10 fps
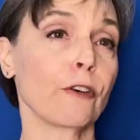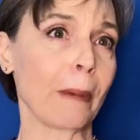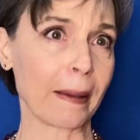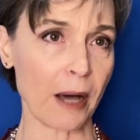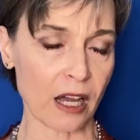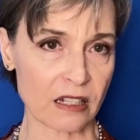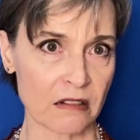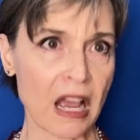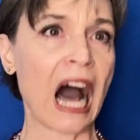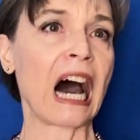For my part,
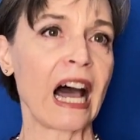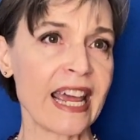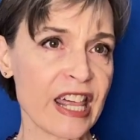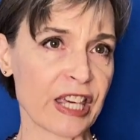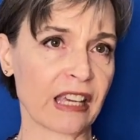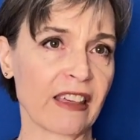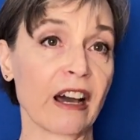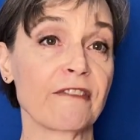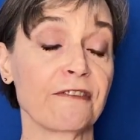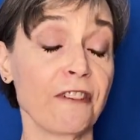I think they
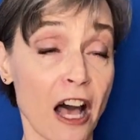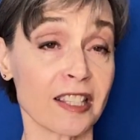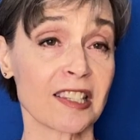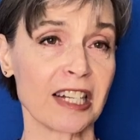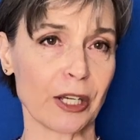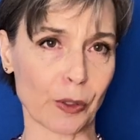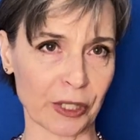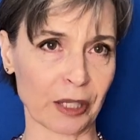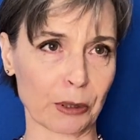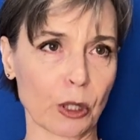are vastly
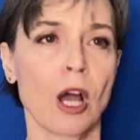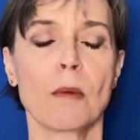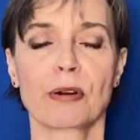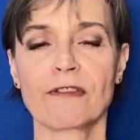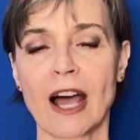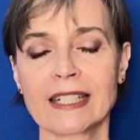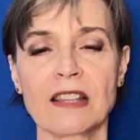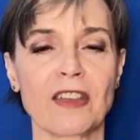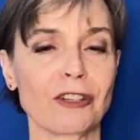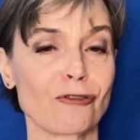agreeable,
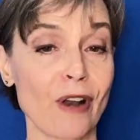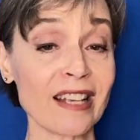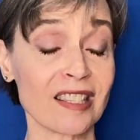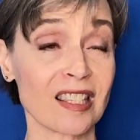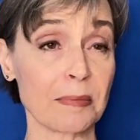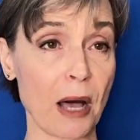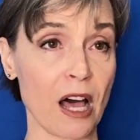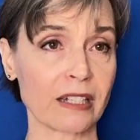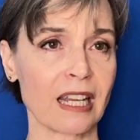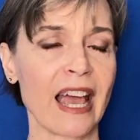provided they dress
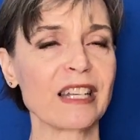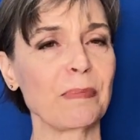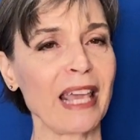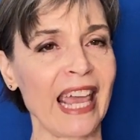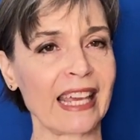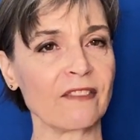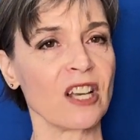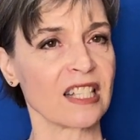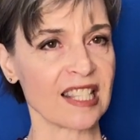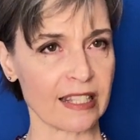smart and behave
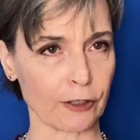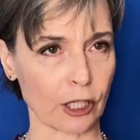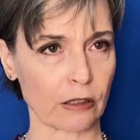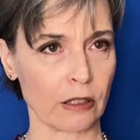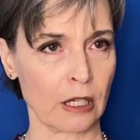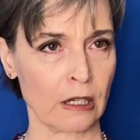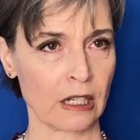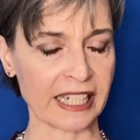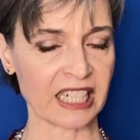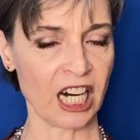civil.
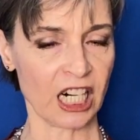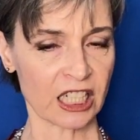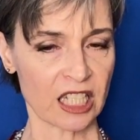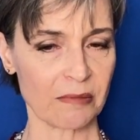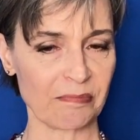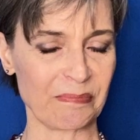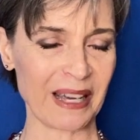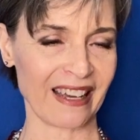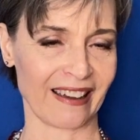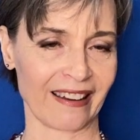I can't
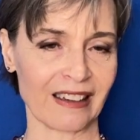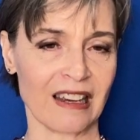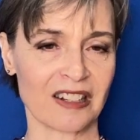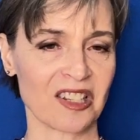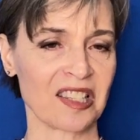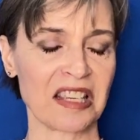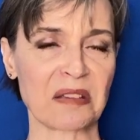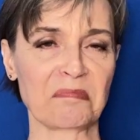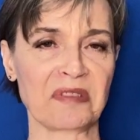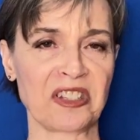bear to see
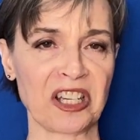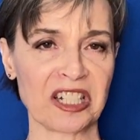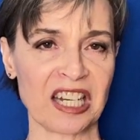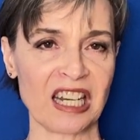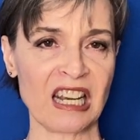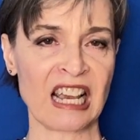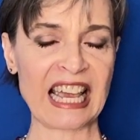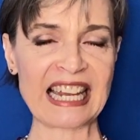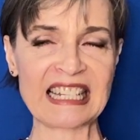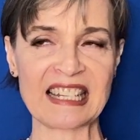them dirty
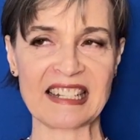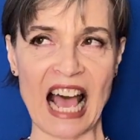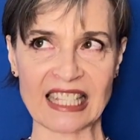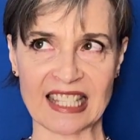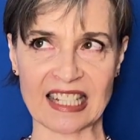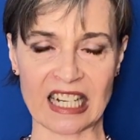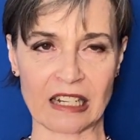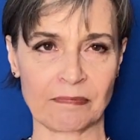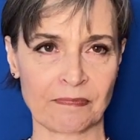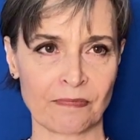and nasty.